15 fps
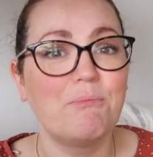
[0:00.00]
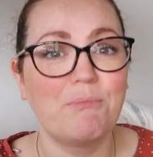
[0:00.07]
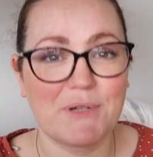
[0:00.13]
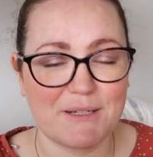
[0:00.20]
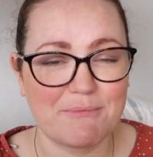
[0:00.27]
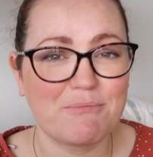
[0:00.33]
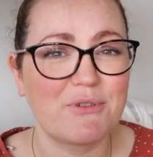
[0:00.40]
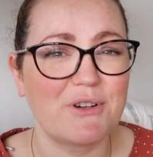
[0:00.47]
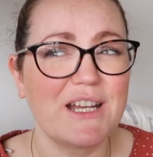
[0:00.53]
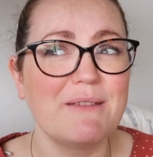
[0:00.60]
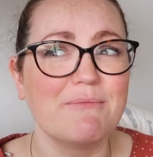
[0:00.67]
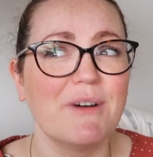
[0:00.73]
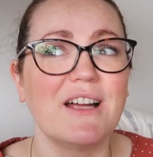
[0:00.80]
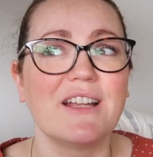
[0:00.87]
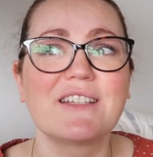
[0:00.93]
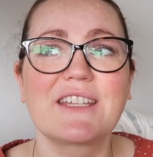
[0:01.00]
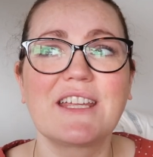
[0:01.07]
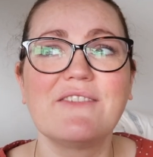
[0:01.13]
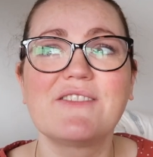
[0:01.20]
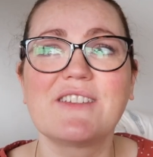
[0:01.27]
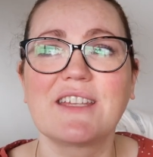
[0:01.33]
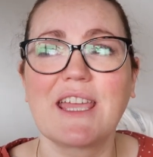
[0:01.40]
But it pretty much
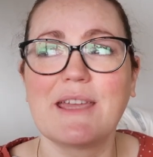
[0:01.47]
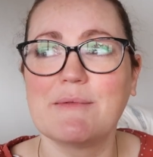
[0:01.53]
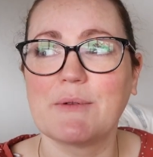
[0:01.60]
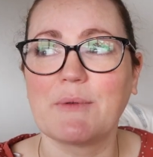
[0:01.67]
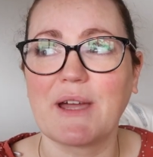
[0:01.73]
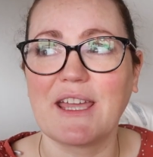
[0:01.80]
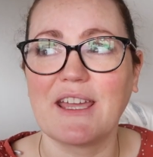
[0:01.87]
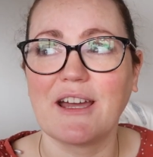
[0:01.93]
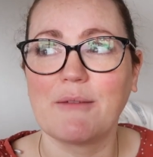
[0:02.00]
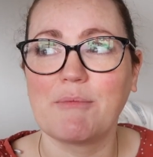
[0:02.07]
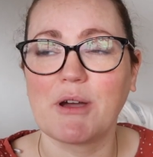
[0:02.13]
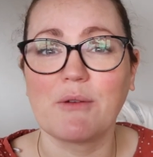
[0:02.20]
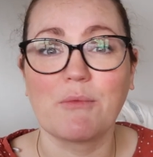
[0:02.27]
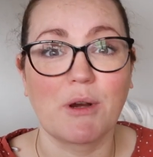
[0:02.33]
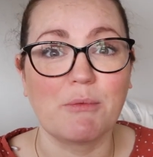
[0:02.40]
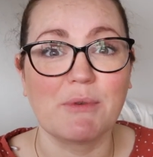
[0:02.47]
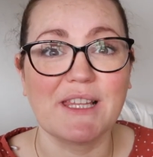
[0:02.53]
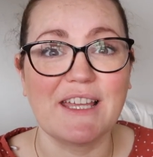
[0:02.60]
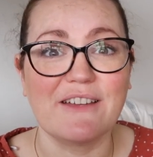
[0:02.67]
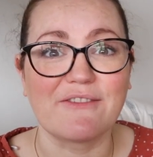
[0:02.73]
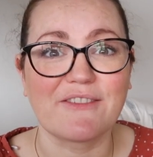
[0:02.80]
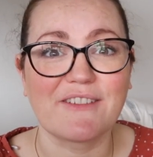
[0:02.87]
gives the game away about where we
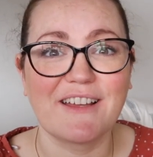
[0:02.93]
live.